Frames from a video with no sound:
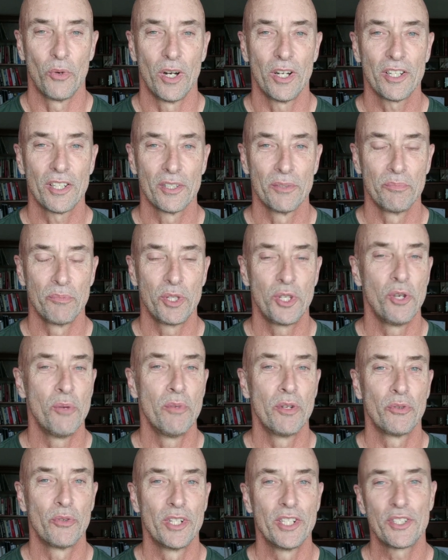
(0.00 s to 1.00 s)
Welcome,
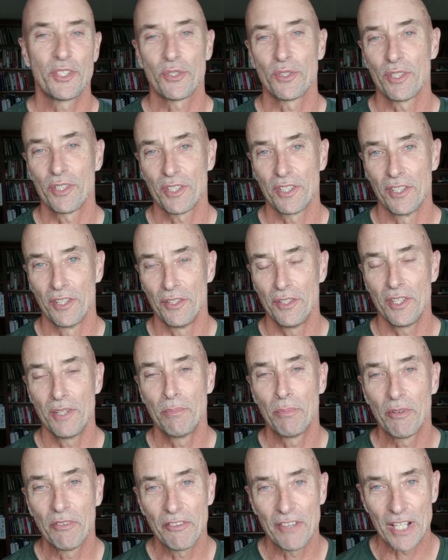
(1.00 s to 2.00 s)
human resource and
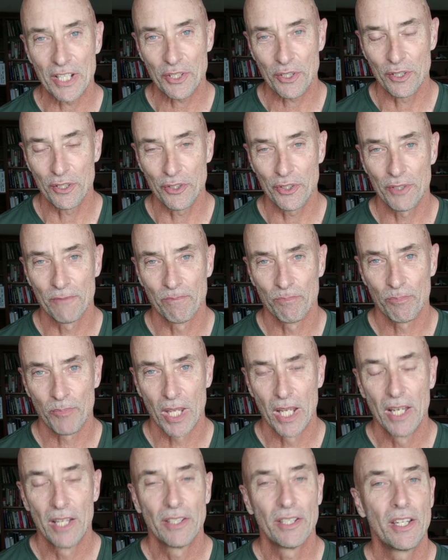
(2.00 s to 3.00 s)
OD professionals.
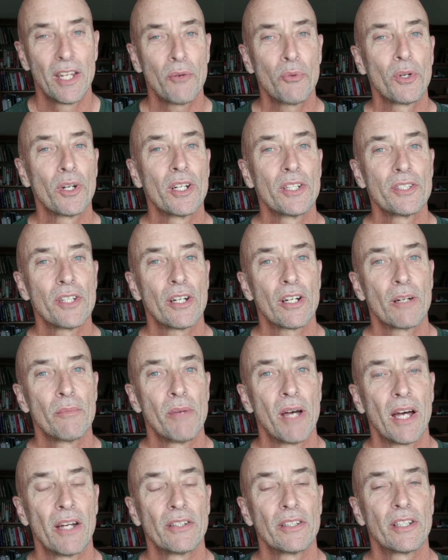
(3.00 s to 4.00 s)
Today we're going to talk
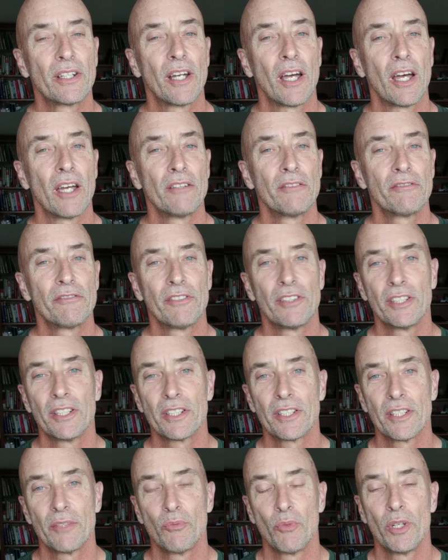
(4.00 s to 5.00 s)
about
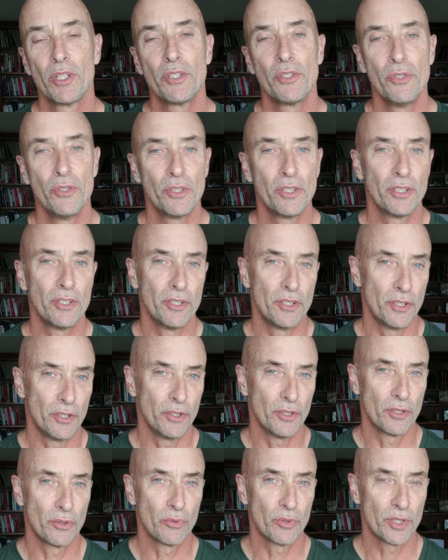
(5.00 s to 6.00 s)
conflict and what you can
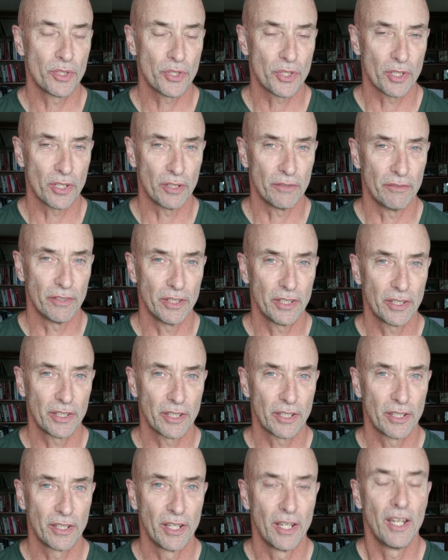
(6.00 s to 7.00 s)
do to resolve
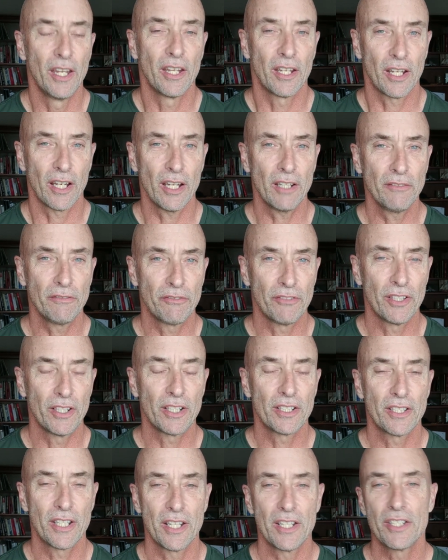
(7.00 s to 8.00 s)
it.
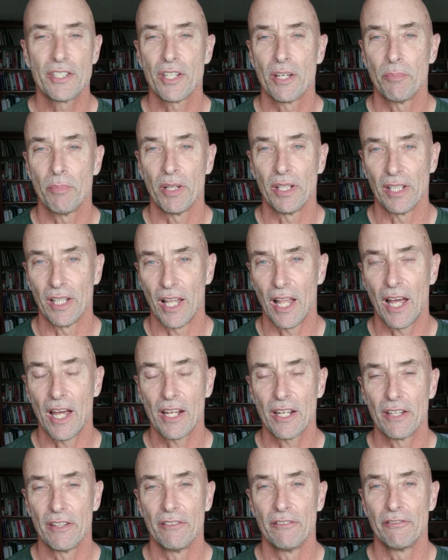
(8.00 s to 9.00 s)
Conflict takes up a
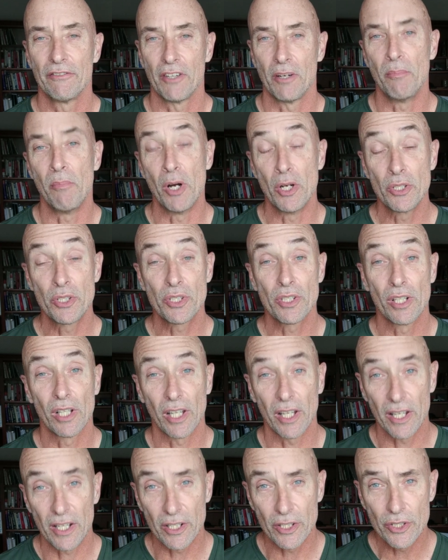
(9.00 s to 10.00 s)
lot of
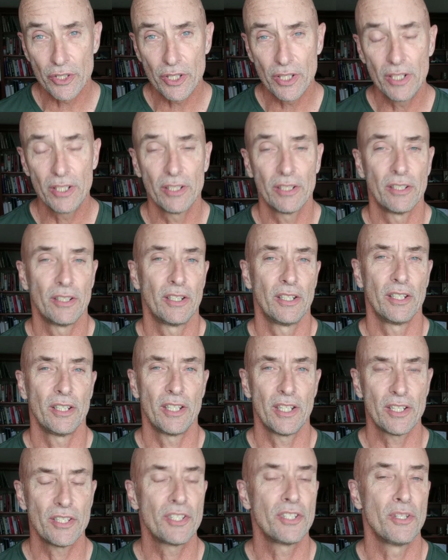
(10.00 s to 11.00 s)
emotional energy.
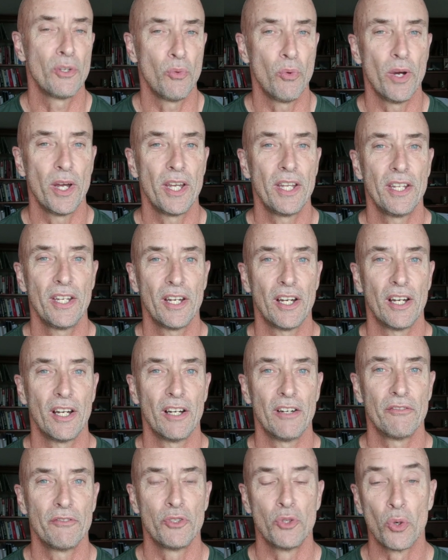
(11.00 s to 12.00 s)
It gets in the way
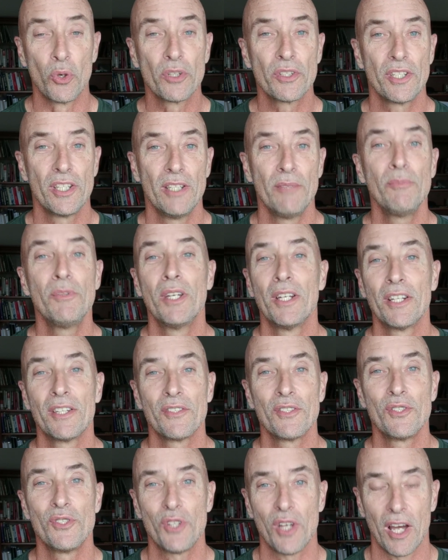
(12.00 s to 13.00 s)
of your team
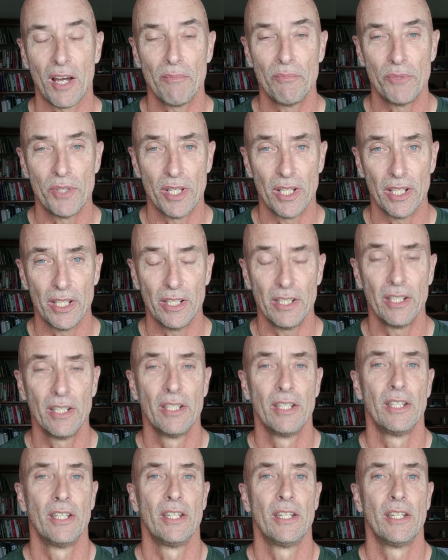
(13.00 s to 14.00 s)
getting the job done,